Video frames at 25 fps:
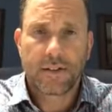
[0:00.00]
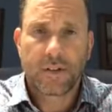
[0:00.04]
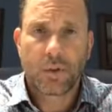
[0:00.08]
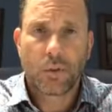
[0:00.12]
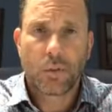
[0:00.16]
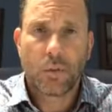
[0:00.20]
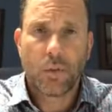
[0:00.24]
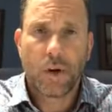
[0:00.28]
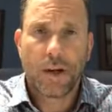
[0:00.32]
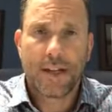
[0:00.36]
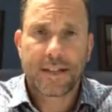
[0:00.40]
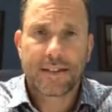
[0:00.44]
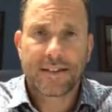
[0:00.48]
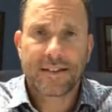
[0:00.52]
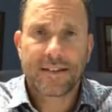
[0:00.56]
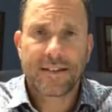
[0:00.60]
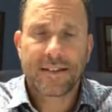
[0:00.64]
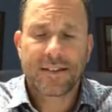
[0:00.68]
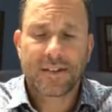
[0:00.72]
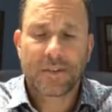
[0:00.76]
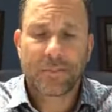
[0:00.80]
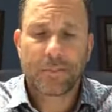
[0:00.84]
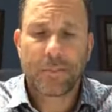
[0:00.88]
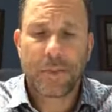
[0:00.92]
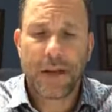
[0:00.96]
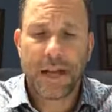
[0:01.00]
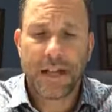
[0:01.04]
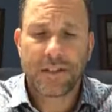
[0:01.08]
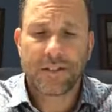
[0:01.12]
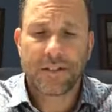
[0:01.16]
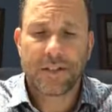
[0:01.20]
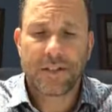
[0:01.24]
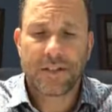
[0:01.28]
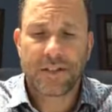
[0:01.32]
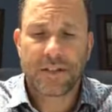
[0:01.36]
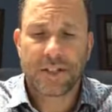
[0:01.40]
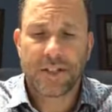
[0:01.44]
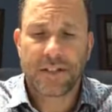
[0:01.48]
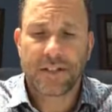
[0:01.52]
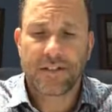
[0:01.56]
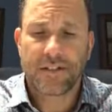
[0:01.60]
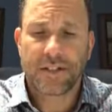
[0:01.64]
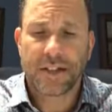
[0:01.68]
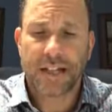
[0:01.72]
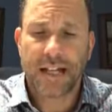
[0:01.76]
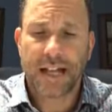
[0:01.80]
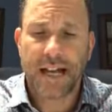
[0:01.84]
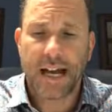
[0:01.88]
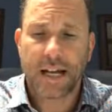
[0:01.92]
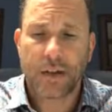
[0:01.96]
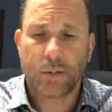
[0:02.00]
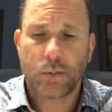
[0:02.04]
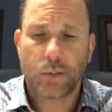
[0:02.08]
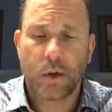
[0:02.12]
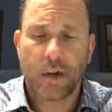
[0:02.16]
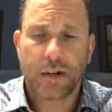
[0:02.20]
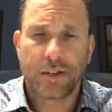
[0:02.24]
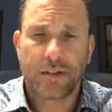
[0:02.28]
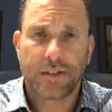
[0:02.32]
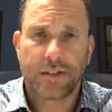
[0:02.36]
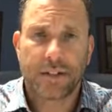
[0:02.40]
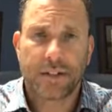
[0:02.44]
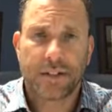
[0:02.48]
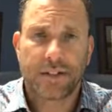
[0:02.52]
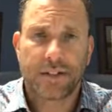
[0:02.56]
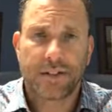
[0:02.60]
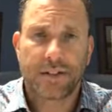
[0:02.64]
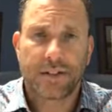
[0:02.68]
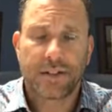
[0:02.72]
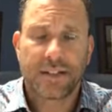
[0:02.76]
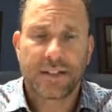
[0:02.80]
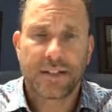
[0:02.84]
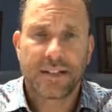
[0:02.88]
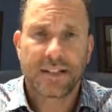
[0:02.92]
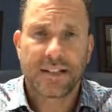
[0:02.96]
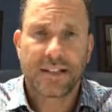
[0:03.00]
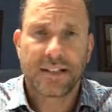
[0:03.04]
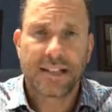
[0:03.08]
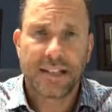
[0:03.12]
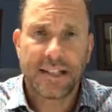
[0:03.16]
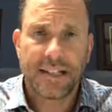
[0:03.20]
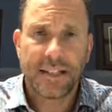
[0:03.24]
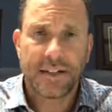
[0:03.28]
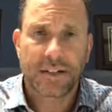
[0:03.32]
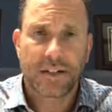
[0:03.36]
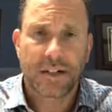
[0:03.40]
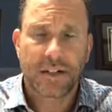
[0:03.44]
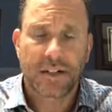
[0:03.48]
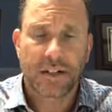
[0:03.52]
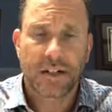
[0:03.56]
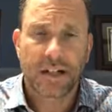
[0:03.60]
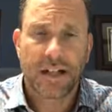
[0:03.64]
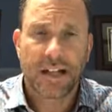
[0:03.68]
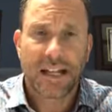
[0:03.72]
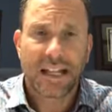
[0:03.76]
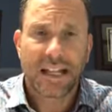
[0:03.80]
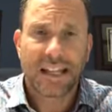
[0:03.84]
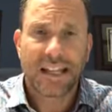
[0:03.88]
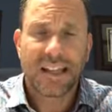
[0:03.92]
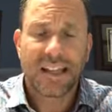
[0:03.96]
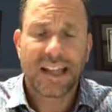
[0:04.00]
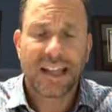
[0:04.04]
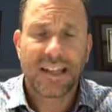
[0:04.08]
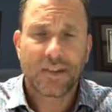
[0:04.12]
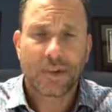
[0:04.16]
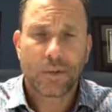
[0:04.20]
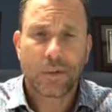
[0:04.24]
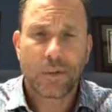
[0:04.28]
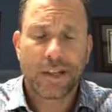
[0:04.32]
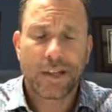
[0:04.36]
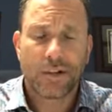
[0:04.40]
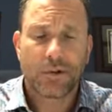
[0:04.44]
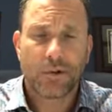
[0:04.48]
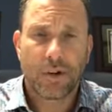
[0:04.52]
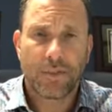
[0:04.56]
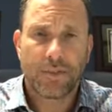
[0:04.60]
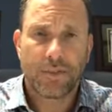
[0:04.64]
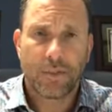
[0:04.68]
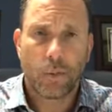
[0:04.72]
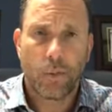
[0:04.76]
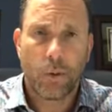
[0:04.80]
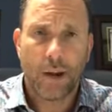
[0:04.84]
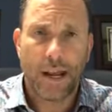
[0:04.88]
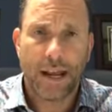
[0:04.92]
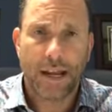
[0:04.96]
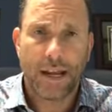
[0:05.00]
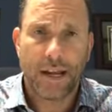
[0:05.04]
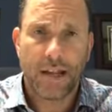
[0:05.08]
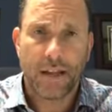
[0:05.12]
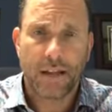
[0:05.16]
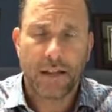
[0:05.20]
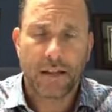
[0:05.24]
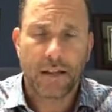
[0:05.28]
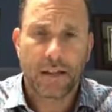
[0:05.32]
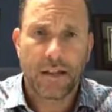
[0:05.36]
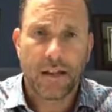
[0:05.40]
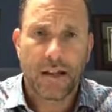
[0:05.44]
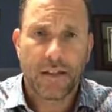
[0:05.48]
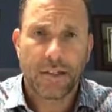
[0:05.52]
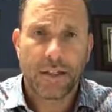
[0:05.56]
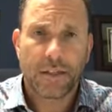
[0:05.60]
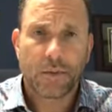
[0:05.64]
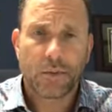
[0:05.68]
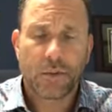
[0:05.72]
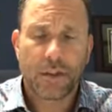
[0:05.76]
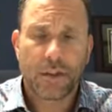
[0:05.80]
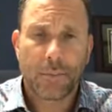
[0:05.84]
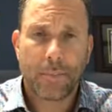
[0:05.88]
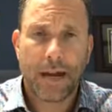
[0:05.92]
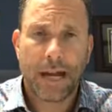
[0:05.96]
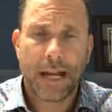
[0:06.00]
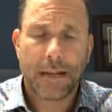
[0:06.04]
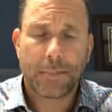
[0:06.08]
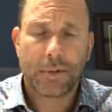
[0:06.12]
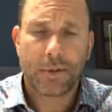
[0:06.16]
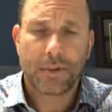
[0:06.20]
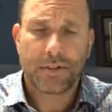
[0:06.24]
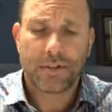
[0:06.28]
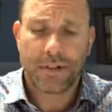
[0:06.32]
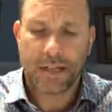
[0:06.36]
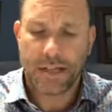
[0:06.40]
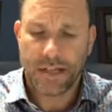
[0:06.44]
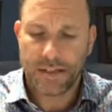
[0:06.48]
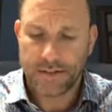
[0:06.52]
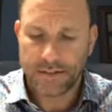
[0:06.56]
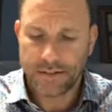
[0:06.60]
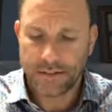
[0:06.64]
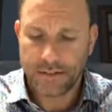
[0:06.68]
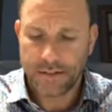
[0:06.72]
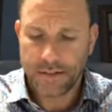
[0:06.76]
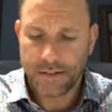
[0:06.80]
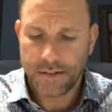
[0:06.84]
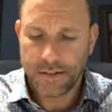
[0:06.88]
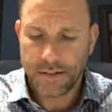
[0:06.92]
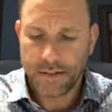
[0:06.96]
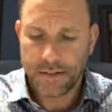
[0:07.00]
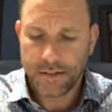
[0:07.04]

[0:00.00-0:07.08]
to what this message is that God wants us to hear, lest we drift away. That's what the Bible says.